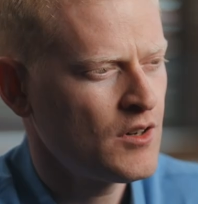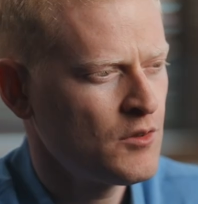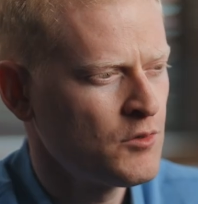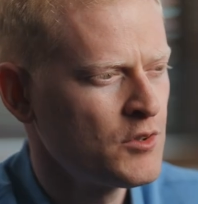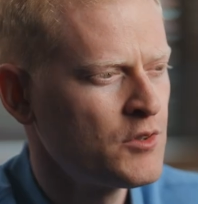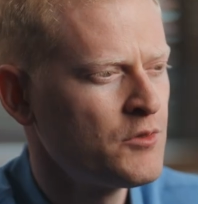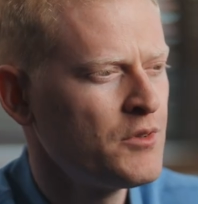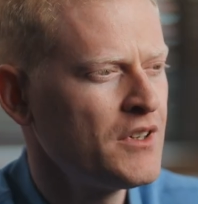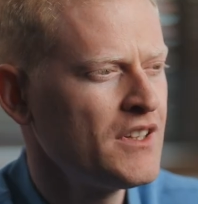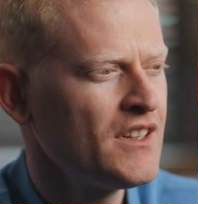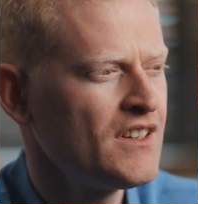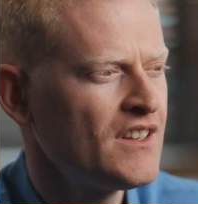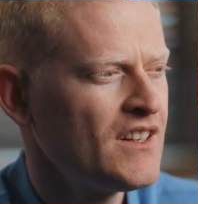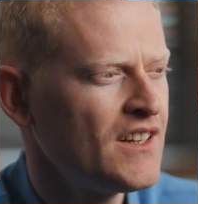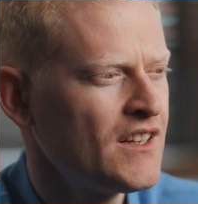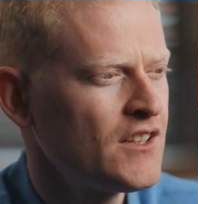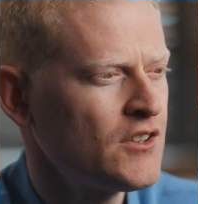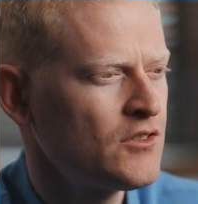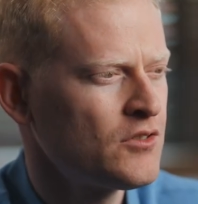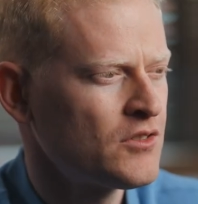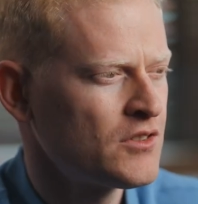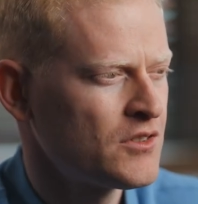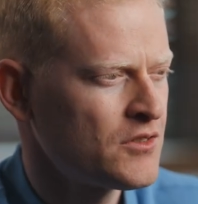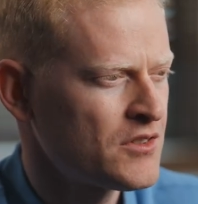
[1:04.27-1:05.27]
would really like
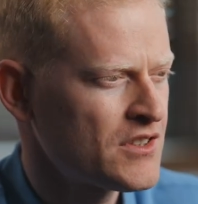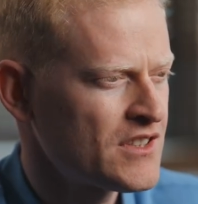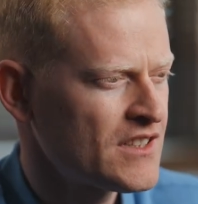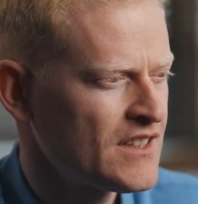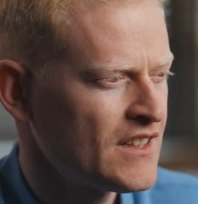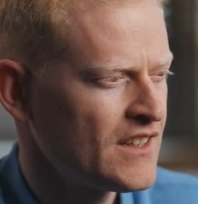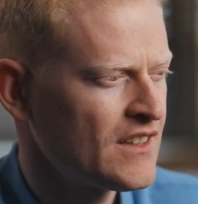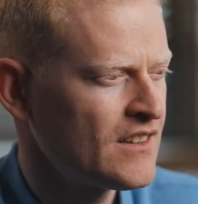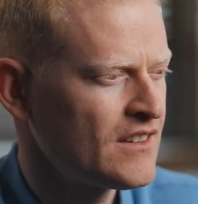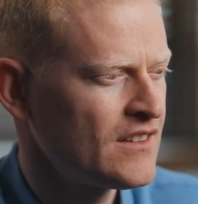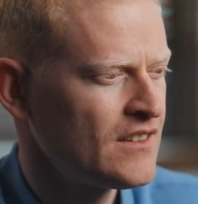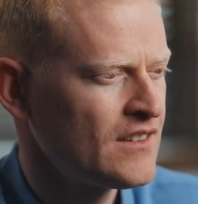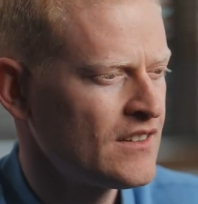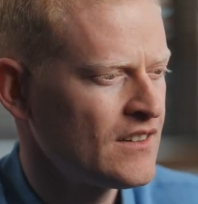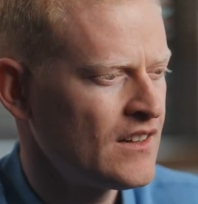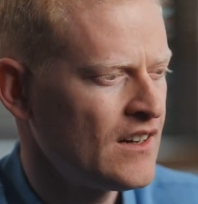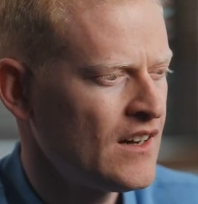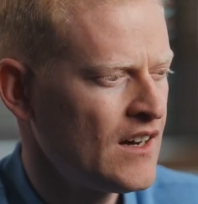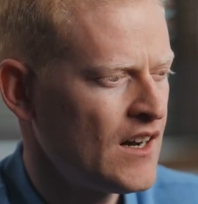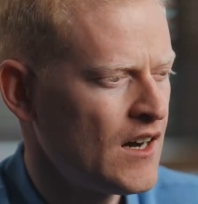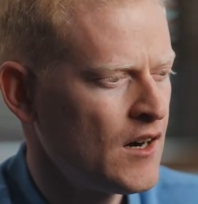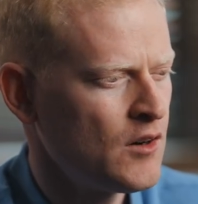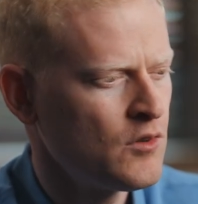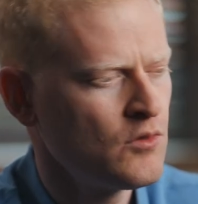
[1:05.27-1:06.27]
to understand
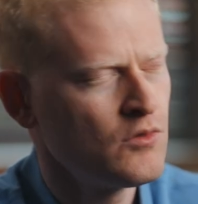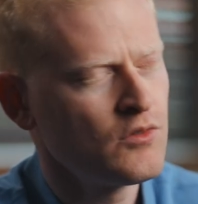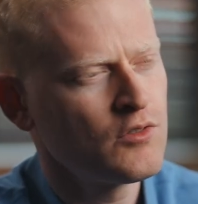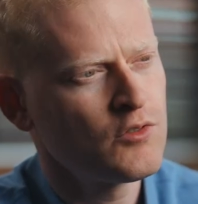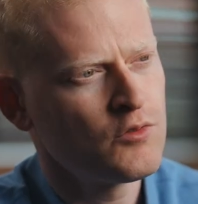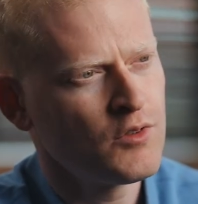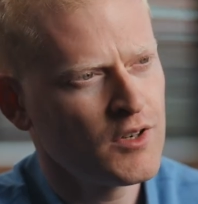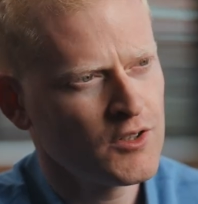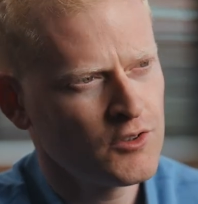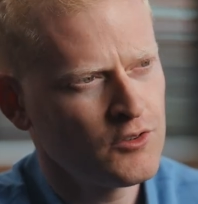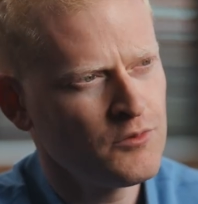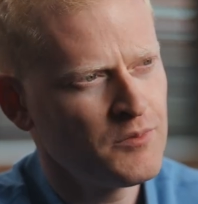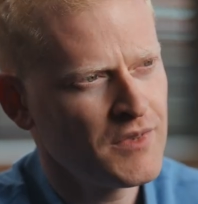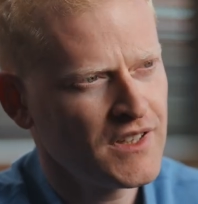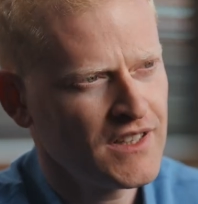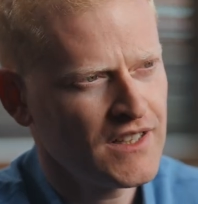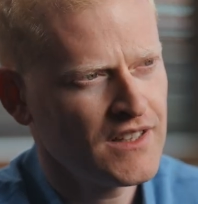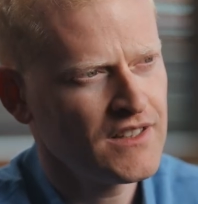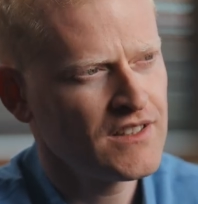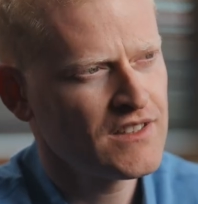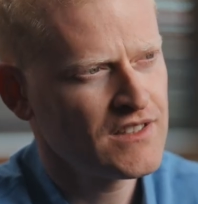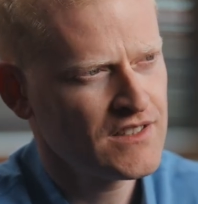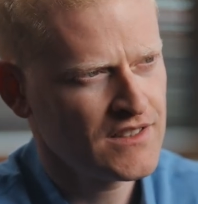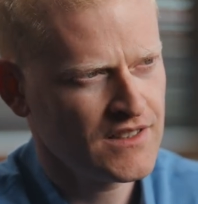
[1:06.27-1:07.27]
how quantum
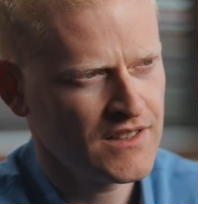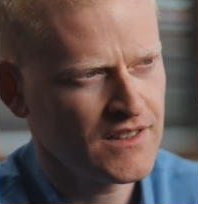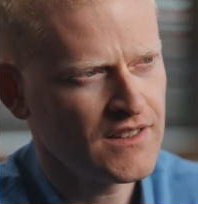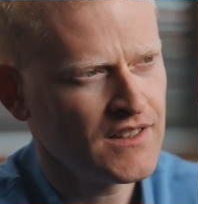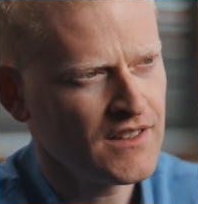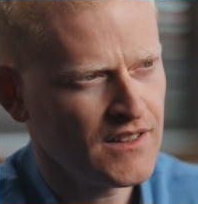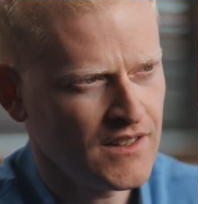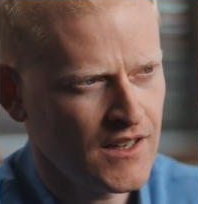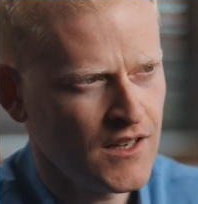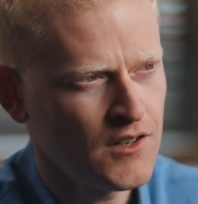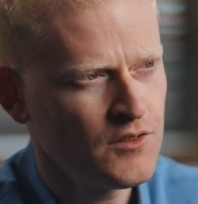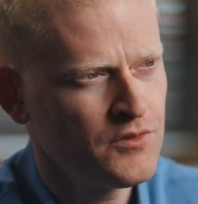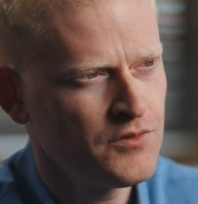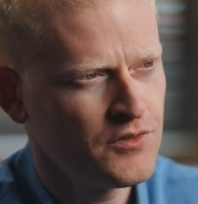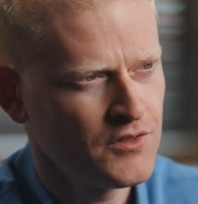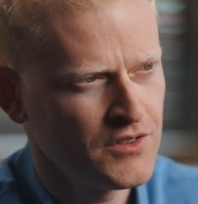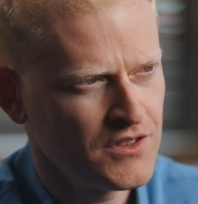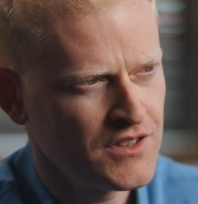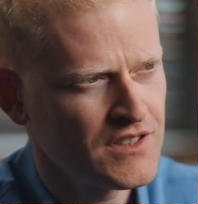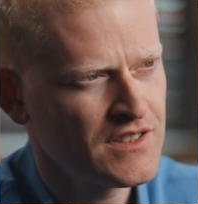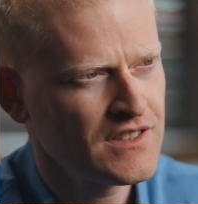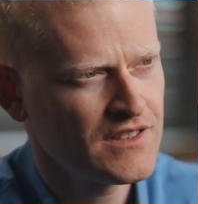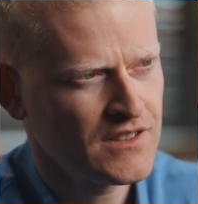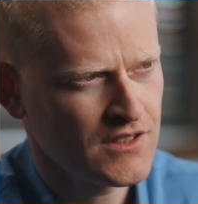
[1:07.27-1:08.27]
mechanics can allow for
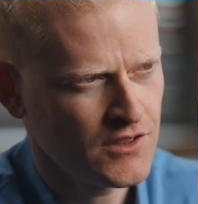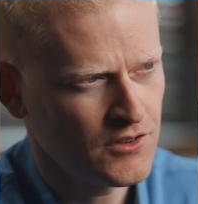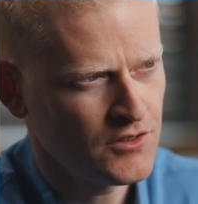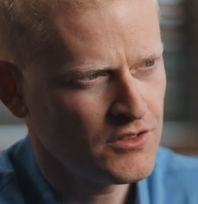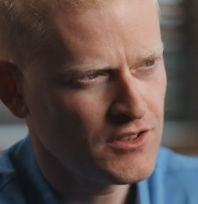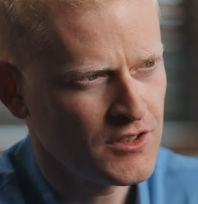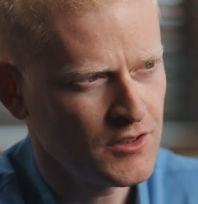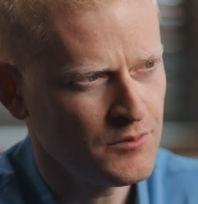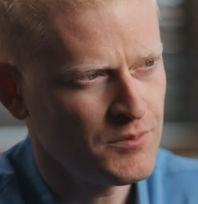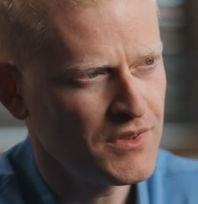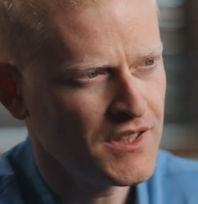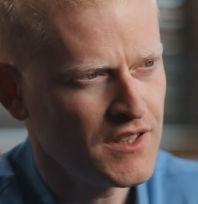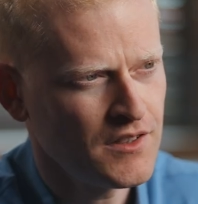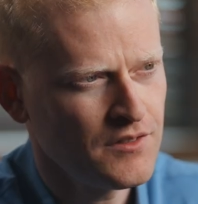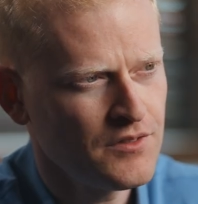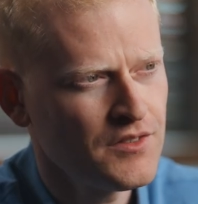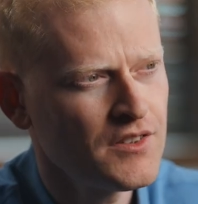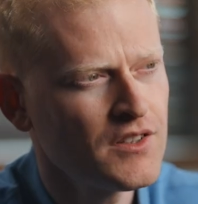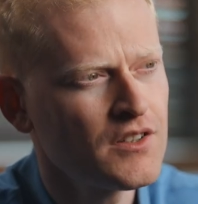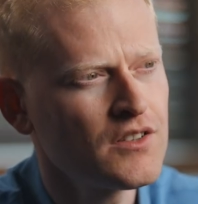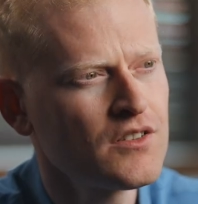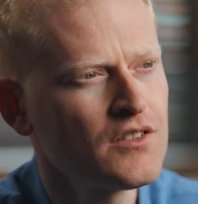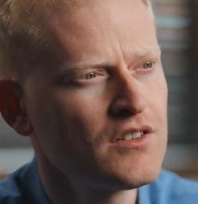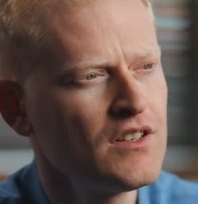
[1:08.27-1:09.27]
this chaotic
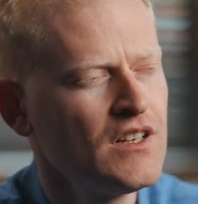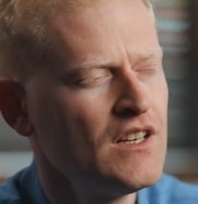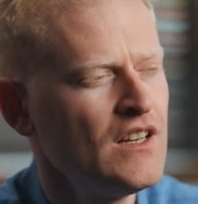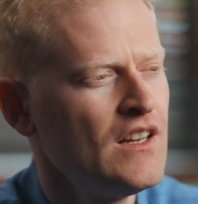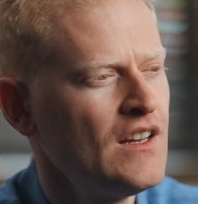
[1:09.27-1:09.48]
behavior